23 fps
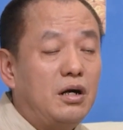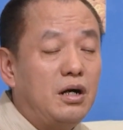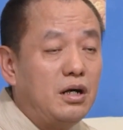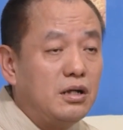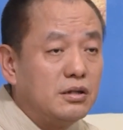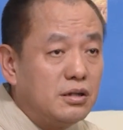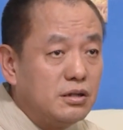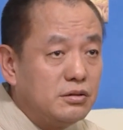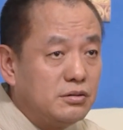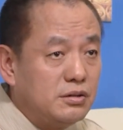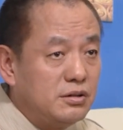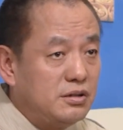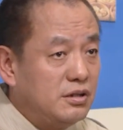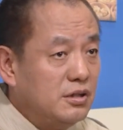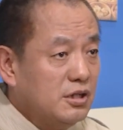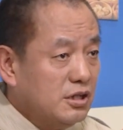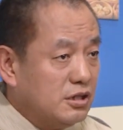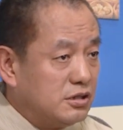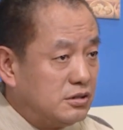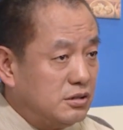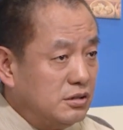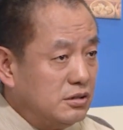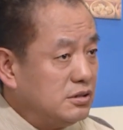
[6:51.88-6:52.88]
When yin
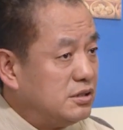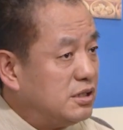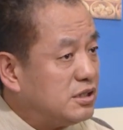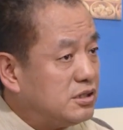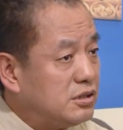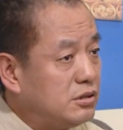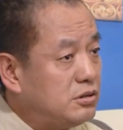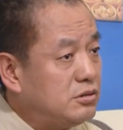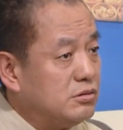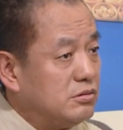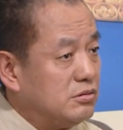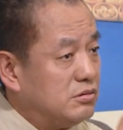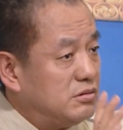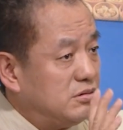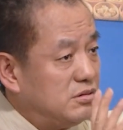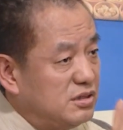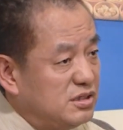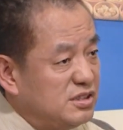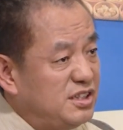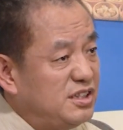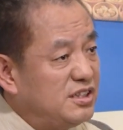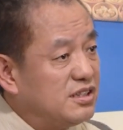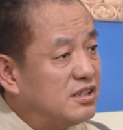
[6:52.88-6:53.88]
and yang
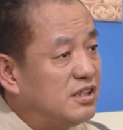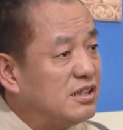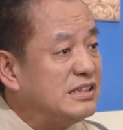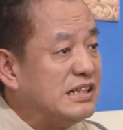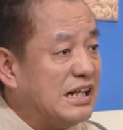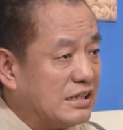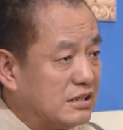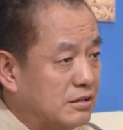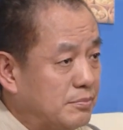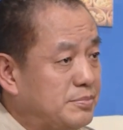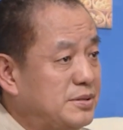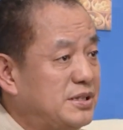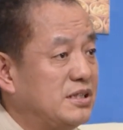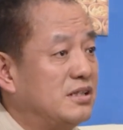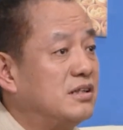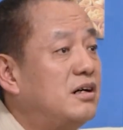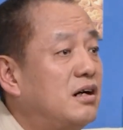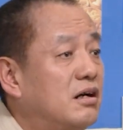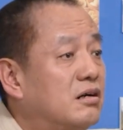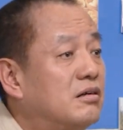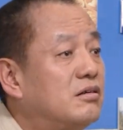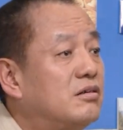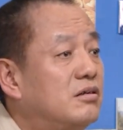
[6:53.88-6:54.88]
combine, a new life
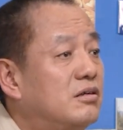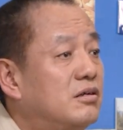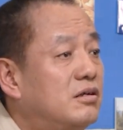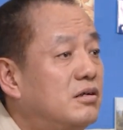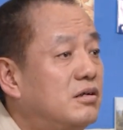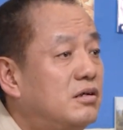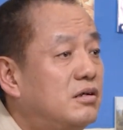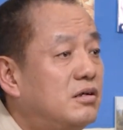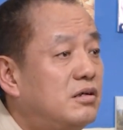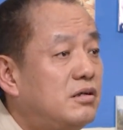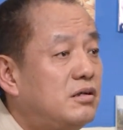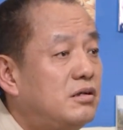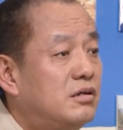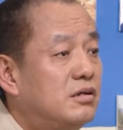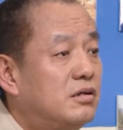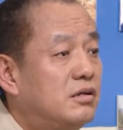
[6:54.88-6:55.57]
is created.